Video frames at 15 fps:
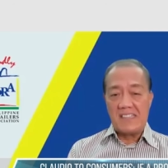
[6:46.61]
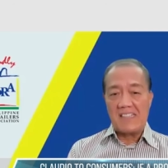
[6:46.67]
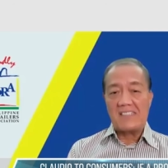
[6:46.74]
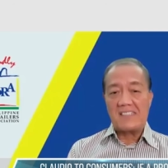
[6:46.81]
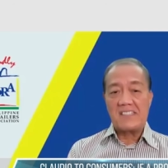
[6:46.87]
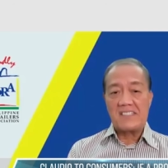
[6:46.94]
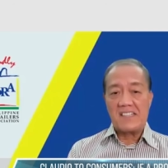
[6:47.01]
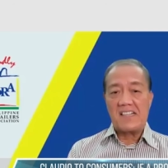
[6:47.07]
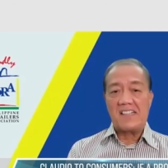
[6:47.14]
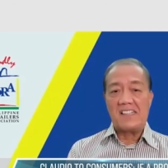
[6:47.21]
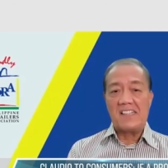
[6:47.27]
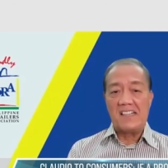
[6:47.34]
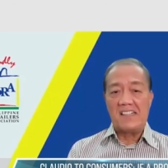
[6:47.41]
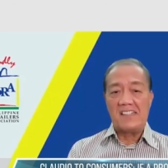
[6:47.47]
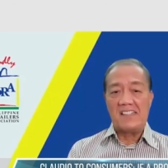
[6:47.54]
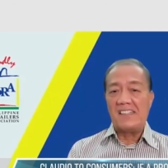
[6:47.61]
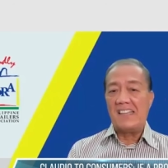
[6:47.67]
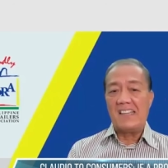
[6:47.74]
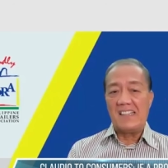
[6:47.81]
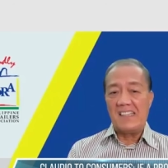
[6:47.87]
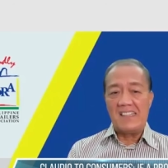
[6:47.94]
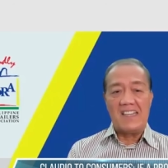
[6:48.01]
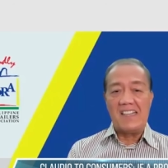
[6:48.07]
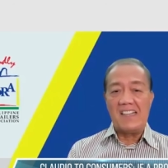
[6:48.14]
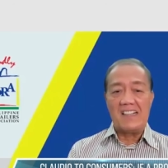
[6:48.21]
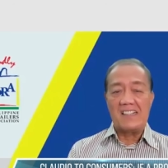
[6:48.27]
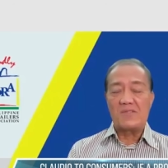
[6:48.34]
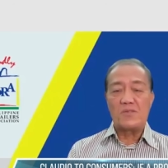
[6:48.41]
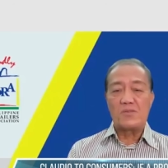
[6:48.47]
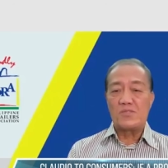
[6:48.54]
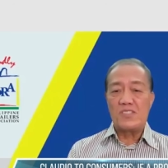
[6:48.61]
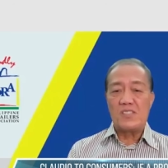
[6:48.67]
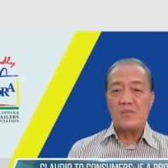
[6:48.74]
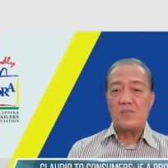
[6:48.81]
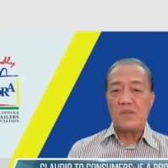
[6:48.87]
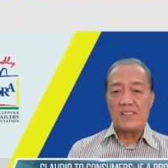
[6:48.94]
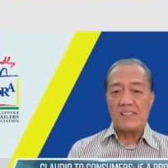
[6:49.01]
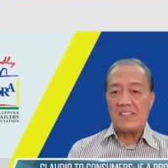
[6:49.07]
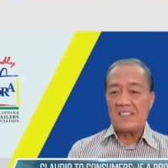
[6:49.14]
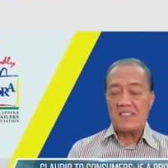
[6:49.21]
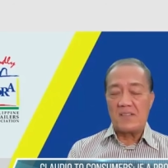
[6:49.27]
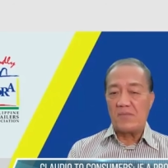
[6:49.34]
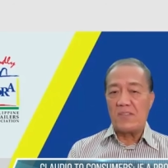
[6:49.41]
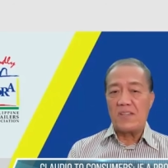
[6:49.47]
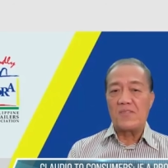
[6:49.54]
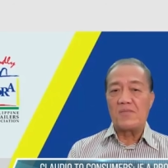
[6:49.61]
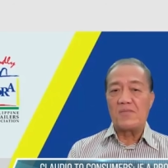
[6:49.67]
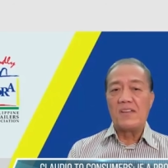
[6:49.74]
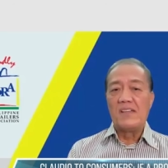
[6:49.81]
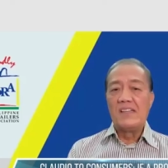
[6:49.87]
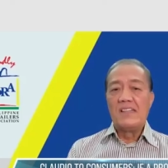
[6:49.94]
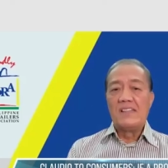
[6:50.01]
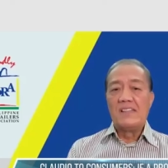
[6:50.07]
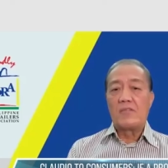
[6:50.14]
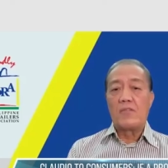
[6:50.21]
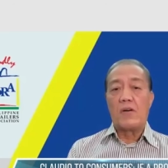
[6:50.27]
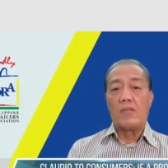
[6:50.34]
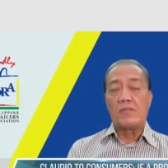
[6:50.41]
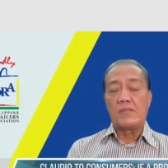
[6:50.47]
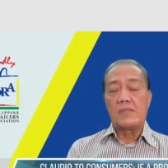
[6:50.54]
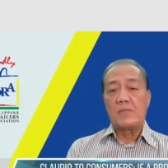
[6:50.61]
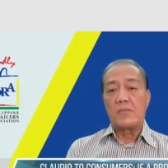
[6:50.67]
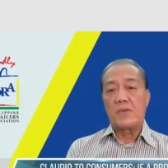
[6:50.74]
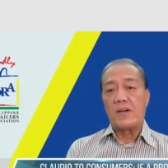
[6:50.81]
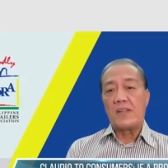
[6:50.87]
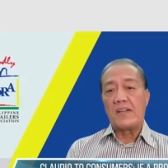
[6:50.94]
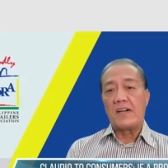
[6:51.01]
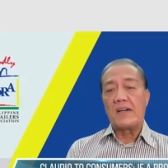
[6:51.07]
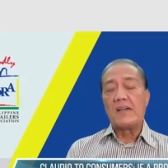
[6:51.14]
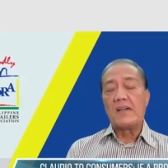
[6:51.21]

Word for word: chances are they, they are too cheap and there's something wrong with the product.